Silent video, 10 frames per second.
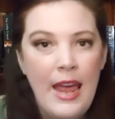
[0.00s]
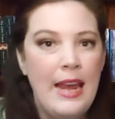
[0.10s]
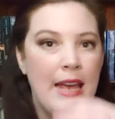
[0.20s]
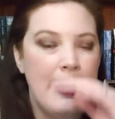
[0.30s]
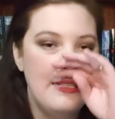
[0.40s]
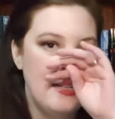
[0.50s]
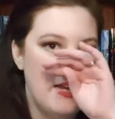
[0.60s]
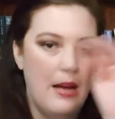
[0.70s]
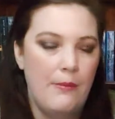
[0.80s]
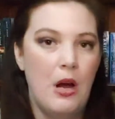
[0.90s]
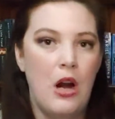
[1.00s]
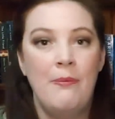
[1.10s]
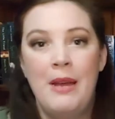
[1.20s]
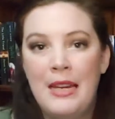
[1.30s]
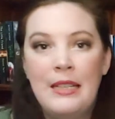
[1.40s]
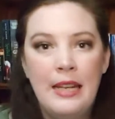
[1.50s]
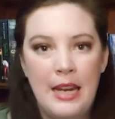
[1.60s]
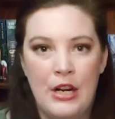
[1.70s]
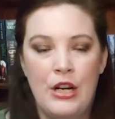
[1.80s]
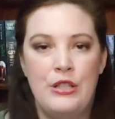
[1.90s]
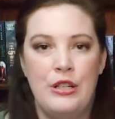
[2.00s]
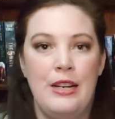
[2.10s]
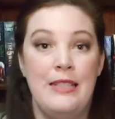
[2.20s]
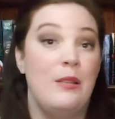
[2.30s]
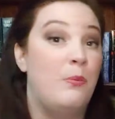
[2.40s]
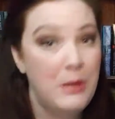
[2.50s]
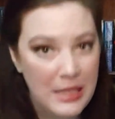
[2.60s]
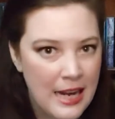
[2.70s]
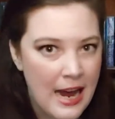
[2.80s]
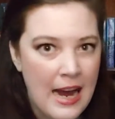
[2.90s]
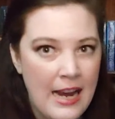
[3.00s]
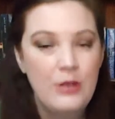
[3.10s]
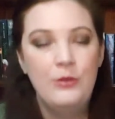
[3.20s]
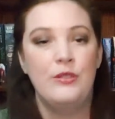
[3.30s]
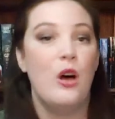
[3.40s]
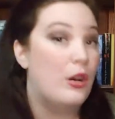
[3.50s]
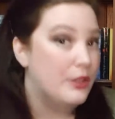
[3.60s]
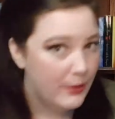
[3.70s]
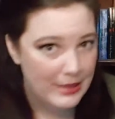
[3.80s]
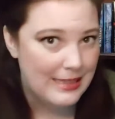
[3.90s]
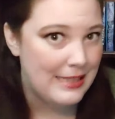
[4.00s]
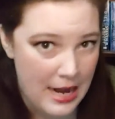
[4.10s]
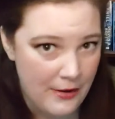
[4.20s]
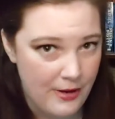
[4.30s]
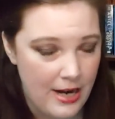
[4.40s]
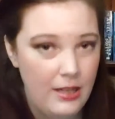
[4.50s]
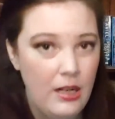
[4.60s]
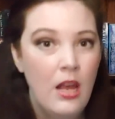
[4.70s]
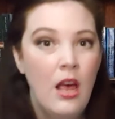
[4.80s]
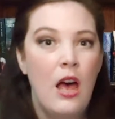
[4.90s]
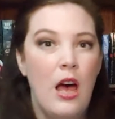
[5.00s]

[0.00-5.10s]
And our main character is a PI who's also a siren,